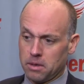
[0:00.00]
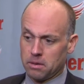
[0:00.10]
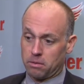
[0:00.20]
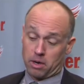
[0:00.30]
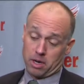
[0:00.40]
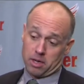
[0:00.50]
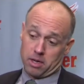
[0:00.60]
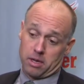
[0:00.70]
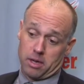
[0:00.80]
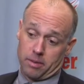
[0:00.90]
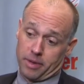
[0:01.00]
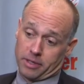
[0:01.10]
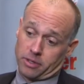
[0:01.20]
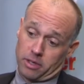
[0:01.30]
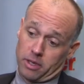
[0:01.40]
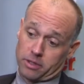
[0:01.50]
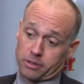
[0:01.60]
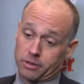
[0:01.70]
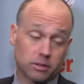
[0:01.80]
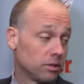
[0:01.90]
Well, I mean, I saw lots of
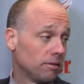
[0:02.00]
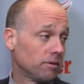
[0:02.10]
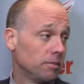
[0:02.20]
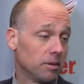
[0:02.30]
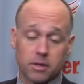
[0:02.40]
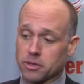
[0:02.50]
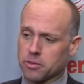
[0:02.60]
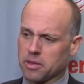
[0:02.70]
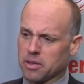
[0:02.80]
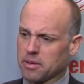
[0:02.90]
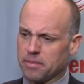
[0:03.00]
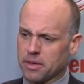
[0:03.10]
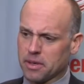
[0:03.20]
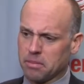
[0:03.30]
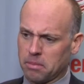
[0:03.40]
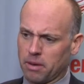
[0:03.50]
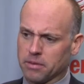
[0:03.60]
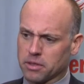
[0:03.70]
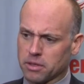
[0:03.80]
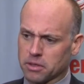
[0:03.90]
good stuff, to be honest with you.
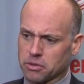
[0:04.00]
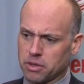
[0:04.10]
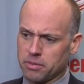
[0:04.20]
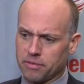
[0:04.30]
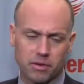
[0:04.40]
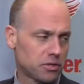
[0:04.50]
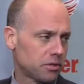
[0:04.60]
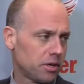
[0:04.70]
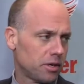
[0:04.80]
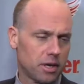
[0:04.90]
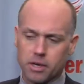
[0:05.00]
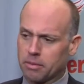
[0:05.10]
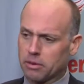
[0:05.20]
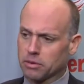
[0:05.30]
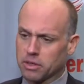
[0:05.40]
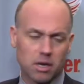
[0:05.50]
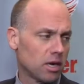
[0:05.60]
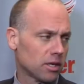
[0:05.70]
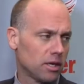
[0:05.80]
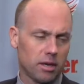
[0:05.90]
Obviously, extremely frustrating to end up losing the
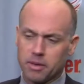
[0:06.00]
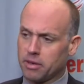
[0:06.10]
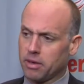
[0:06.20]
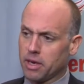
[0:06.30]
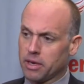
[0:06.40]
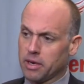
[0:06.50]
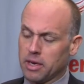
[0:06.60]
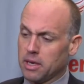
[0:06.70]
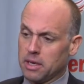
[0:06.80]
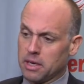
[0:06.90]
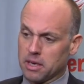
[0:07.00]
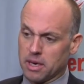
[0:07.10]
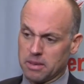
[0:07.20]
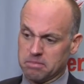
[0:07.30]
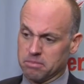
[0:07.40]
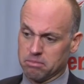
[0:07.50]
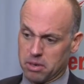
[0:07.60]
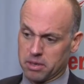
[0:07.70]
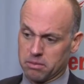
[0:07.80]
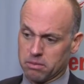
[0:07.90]
hockey game at the end.
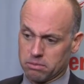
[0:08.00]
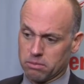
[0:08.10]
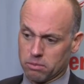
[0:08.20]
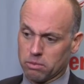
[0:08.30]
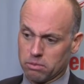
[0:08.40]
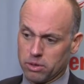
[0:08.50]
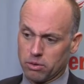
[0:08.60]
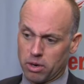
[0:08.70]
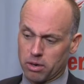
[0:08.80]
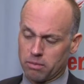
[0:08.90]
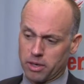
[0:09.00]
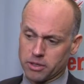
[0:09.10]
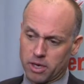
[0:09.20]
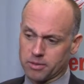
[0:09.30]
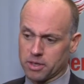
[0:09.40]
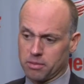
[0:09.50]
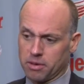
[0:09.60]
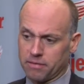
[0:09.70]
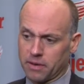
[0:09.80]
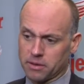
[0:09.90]
But, you know, my job is going to be to
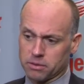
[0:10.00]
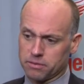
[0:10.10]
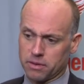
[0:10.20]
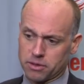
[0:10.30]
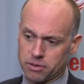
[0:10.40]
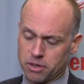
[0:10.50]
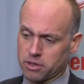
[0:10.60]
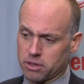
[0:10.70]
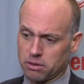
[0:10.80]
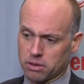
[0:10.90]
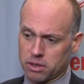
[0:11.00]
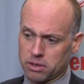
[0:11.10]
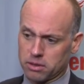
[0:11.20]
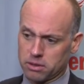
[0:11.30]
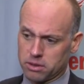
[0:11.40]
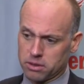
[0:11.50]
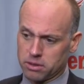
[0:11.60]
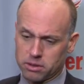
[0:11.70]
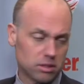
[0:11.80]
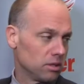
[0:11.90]
fight through frustration and look at
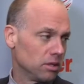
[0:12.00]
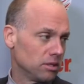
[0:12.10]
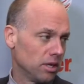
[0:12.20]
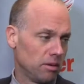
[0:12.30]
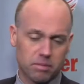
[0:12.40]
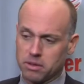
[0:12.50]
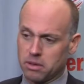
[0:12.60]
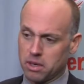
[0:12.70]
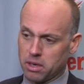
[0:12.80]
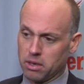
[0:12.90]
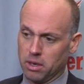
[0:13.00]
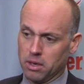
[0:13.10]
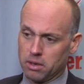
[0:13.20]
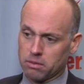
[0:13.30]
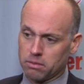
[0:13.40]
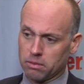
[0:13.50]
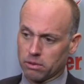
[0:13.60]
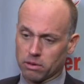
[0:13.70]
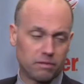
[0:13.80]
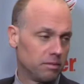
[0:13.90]
the tape and
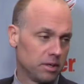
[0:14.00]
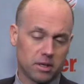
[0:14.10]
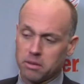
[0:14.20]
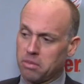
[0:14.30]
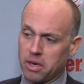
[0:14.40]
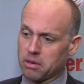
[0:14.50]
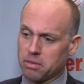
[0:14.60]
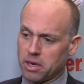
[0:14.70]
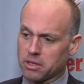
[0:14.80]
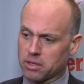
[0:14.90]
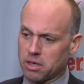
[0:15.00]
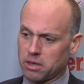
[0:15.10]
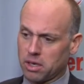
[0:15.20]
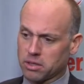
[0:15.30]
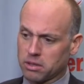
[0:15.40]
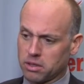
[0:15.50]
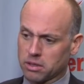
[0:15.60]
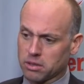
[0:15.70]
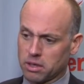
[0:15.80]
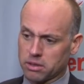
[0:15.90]
learn from it and get better. But I saw lots of things
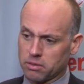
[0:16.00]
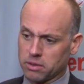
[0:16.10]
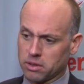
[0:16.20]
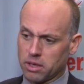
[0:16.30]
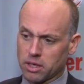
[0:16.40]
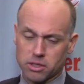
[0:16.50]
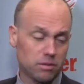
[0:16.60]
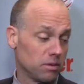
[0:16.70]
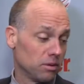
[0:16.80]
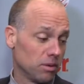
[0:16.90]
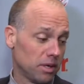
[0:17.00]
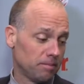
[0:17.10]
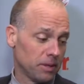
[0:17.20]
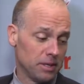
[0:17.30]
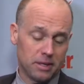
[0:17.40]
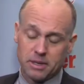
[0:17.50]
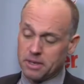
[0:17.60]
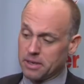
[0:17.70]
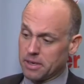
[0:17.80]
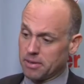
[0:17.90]
that I thought we did actually real well.
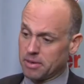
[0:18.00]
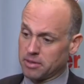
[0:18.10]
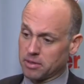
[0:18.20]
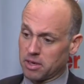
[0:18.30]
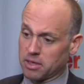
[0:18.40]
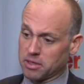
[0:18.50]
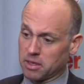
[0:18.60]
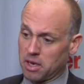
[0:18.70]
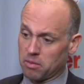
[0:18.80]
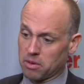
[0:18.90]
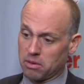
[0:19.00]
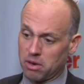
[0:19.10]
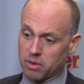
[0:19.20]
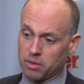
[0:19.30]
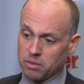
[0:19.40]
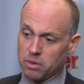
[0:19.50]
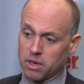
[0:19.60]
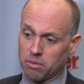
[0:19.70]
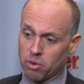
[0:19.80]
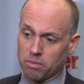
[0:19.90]
I thought as the game went along, we
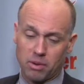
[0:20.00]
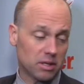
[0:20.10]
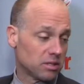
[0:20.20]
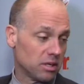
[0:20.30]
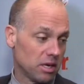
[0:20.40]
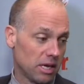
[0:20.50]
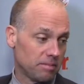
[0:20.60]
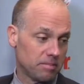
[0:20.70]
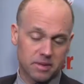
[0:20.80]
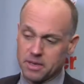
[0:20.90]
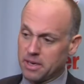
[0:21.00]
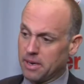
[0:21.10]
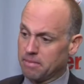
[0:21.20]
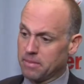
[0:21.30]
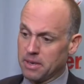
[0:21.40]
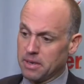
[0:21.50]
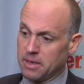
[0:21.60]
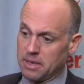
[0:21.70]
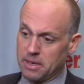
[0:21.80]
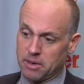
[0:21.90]
got more pucks than net. You
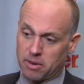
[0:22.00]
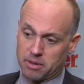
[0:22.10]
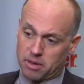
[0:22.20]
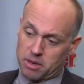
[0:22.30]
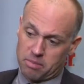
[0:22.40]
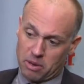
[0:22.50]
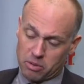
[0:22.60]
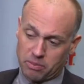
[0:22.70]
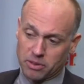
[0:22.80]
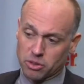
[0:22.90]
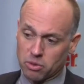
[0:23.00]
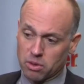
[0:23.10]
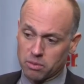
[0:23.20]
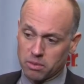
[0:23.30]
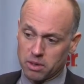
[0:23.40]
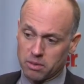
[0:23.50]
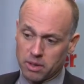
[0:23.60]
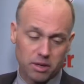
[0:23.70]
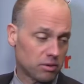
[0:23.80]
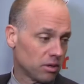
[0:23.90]
know, I thought our power play scored
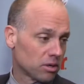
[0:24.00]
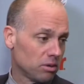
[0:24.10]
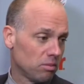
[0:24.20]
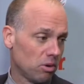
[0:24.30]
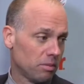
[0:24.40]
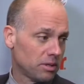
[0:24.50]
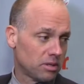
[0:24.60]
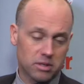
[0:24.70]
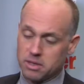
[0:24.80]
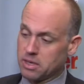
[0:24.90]
at a critical moment.